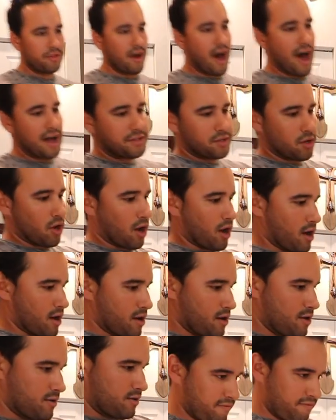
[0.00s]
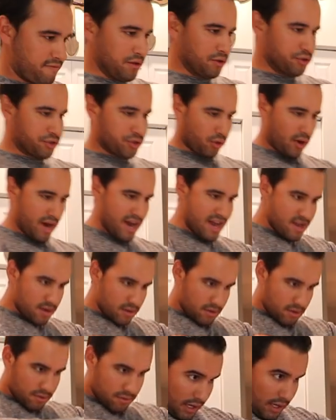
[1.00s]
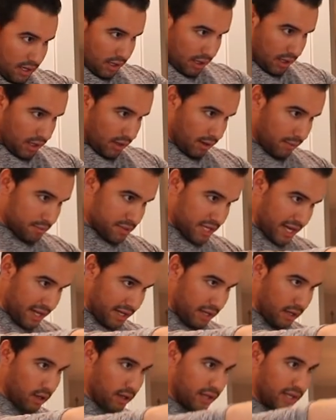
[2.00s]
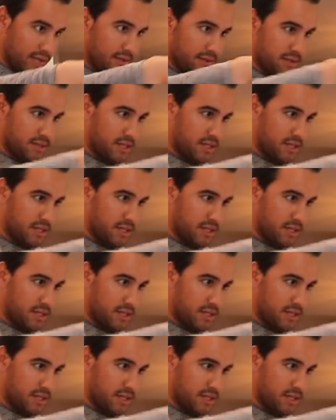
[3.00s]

thoughts are, feels great. I'm taking a look at the